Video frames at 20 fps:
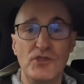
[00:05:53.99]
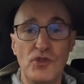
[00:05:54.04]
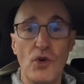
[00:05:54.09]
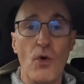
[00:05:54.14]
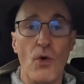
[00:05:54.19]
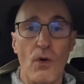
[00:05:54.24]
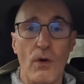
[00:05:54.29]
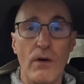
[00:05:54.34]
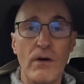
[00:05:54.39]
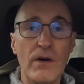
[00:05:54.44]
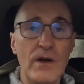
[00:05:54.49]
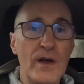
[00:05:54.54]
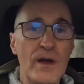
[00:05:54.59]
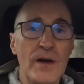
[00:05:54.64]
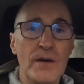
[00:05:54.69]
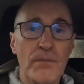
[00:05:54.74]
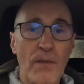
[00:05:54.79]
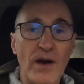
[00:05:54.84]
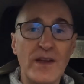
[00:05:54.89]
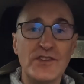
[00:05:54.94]
door,
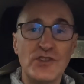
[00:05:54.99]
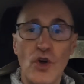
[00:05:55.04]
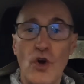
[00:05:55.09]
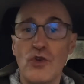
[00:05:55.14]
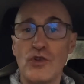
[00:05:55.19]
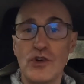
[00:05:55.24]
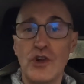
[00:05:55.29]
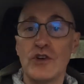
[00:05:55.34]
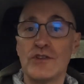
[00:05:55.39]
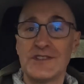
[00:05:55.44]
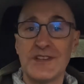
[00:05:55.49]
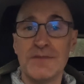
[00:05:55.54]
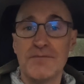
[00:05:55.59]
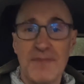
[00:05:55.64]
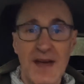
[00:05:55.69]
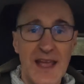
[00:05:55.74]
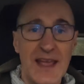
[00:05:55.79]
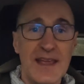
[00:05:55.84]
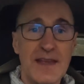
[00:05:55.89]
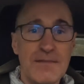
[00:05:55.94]
my dog looked at
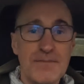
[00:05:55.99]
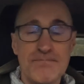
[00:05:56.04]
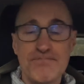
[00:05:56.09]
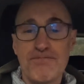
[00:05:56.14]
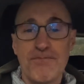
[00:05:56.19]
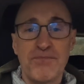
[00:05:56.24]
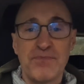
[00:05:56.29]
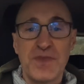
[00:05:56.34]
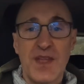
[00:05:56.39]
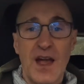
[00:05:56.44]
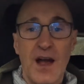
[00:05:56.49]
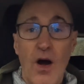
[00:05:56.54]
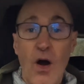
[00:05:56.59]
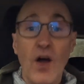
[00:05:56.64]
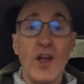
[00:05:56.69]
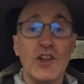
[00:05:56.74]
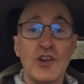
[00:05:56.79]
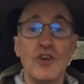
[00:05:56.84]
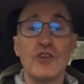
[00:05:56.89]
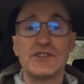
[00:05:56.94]
me,
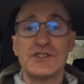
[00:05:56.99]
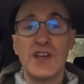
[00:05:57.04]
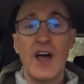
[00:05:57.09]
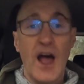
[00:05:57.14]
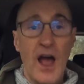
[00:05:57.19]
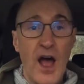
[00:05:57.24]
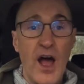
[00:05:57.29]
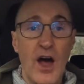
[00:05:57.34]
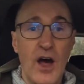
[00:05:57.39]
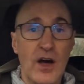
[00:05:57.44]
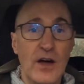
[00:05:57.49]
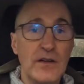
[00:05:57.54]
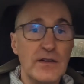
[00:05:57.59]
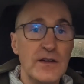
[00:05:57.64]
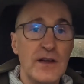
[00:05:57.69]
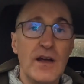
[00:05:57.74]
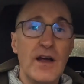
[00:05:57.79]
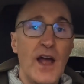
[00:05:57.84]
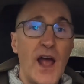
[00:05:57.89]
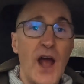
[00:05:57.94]
I looked at her,
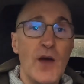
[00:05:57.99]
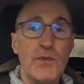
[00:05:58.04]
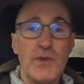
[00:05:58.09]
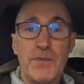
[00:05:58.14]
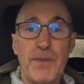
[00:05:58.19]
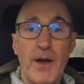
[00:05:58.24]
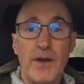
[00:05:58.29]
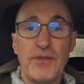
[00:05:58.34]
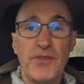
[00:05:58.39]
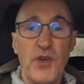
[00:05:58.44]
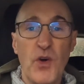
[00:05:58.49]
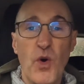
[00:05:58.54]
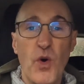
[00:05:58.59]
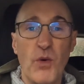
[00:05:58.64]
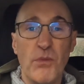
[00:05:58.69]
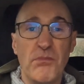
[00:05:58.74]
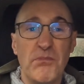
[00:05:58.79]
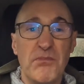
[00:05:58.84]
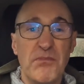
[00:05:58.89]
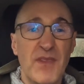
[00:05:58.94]
and we both
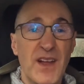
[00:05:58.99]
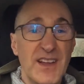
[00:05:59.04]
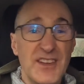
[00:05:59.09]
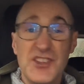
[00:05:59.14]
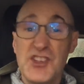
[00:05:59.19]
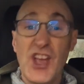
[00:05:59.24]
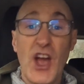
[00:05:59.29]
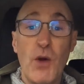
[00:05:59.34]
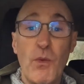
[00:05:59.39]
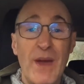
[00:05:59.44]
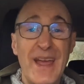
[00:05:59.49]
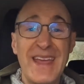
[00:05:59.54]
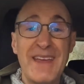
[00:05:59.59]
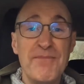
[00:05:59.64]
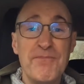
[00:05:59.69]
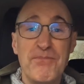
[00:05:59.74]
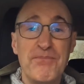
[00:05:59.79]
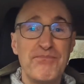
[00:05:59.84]
thought, shall we?